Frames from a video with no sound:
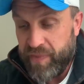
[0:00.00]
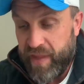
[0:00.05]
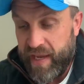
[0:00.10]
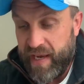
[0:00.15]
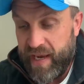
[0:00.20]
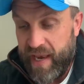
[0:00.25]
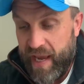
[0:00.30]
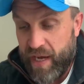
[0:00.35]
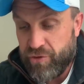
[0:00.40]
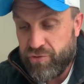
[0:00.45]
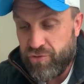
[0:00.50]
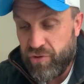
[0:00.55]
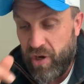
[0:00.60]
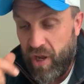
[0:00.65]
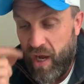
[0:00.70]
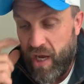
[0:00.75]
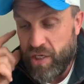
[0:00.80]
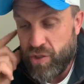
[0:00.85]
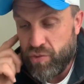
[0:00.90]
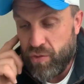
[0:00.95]

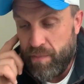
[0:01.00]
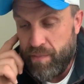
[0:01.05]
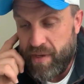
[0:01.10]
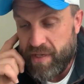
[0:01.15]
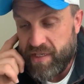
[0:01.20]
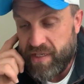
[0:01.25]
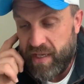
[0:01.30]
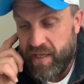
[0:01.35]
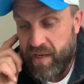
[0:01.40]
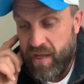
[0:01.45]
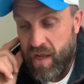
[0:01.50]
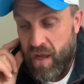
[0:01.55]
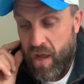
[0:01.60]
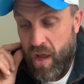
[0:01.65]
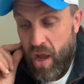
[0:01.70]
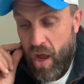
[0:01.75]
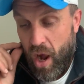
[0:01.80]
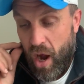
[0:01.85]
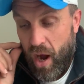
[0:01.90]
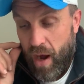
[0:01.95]
Electrolytes were missing.
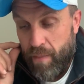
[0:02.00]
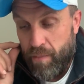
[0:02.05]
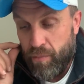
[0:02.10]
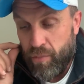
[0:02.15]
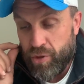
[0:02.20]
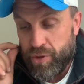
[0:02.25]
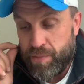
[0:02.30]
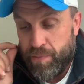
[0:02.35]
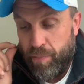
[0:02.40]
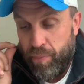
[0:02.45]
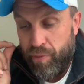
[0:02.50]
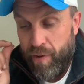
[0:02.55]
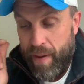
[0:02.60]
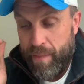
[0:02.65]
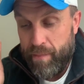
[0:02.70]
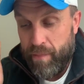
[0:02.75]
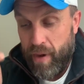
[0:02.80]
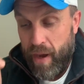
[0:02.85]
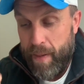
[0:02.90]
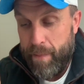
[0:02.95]
I must
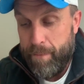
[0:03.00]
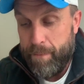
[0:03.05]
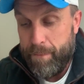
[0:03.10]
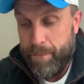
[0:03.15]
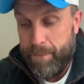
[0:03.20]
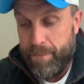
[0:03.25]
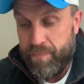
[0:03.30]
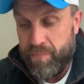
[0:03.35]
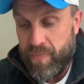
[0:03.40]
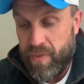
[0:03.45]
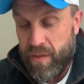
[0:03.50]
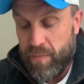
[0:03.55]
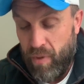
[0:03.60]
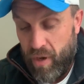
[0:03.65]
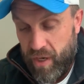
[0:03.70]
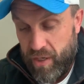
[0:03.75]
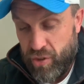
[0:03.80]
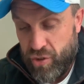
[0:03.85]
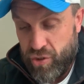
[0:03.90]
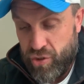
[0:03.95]
prep my
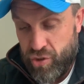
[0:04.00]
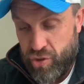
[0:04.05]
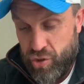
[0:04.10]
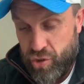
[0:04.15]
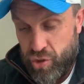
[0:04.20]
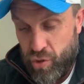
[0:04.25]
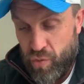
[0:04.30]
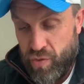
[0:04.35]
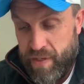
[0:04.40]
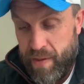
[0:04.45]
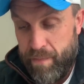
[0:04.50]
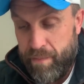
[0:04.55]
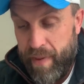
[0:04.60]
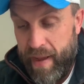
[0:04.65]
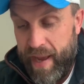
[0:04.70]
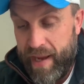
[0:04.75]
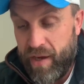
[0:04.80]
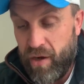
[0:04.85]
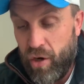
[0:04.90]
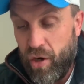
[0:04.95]
shooting
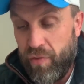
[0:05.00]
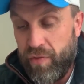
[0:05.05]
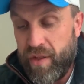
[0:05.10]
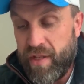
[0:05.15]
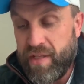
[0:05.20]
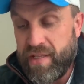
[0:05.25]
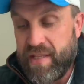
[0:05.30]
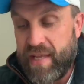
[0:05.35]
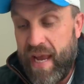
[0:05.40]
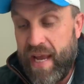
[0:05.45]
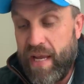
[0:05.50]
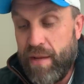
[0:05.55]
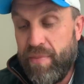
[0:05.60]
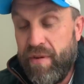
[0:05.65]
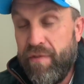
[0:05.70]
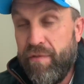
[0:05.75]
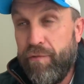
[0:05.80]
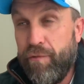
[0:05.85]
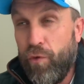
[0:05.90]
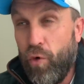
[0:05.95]
bag on the day
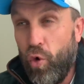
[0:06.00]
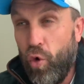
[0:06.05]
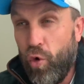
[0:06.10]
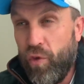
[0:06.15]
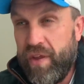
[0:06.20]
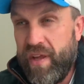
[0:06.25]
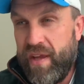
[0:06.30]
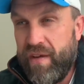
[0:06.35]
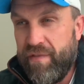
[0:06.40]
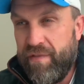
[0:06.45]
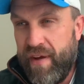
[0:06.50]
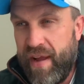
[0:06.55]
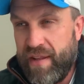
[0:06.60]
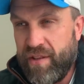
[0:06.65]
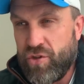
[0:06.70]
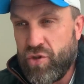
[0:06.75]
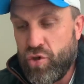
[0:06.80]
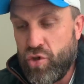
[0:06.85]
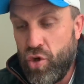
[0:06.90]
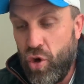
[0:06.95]
before the
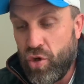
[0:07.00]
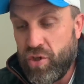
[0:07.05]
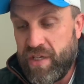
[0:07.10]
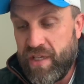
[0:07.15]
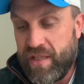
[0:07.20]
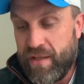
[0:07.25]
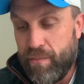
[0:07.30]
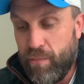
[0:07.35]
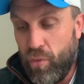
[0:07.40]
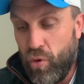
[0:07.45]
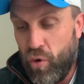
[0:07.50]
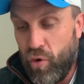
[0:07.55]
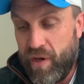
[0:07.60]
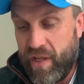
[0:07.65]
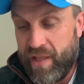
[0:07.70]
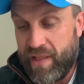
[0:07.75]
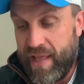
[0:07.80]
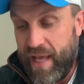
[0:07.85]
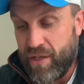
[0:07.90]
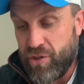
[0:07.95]
event, not in the
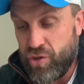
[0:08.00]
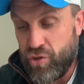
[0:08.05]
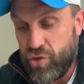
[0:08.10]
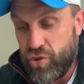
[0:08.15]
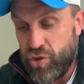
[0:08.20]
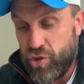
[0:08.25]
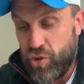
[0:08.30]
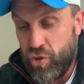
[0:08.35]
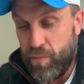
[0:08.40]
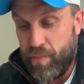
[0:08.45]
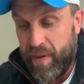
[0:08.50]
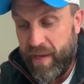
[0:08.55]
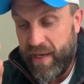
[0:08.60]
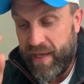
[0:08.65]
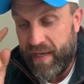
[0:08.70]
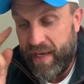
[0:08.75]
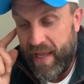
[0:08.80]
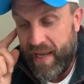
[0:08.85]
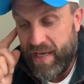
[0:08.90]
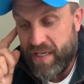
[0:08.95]
morning. That's just you
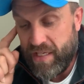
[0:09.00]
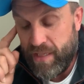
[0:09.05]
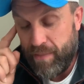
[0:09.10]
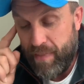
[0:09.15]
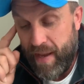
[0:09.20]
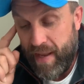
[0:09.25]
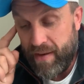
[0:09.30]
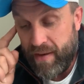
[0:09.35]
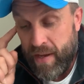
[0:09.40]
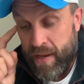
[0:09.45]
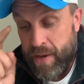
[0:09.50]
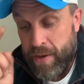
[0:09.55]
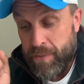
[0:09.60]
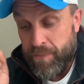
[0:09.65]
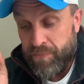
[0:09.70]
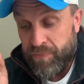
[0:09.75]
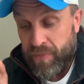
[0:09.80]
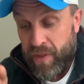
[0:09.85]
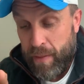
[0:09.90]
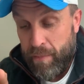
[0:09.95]
being lazy, Ben.
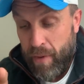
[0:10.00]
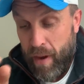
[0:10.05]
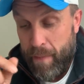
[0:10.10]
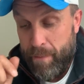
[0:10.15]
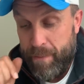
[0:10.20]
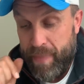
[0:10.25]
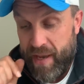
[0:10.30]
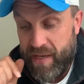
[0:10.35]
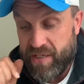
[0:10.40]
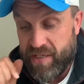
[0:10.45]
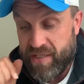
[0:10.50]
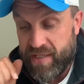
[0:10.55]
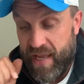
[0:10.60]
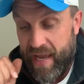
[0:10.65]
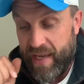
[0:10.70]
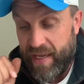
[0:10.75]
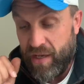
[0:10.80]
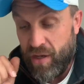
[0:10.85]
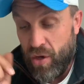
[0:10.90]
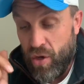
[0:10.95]
My best
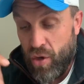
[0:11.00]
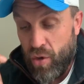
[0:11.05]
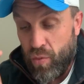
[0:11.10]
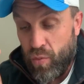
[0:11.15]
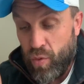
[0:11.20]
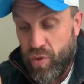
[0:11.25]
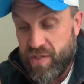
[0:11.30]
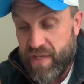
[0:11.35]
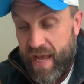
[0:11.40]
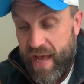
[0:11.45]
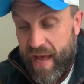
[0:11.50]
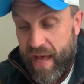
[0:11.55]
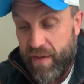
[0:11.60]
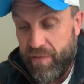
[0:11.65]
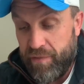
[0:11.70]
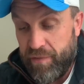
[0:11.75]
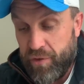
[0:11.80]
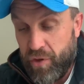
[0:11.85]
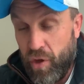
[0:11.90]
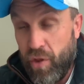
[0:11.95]
day was
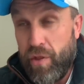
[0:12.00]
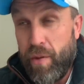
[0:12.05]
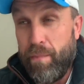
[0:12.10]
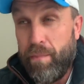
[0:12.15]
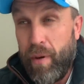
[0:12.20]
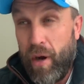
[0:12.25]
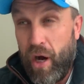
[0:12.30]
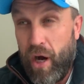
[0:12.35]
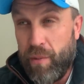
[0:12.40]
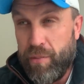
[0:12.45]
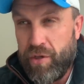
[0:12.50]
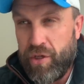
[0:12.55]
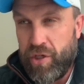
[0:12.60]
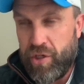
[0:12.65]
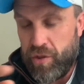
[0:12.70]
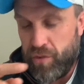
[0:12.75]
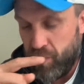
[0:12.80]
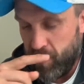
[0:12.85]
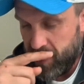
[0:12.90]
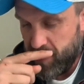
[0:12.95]
after the
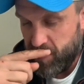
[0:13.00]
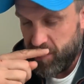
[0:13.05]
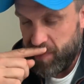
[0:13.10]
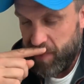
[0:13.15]
barbecue, which was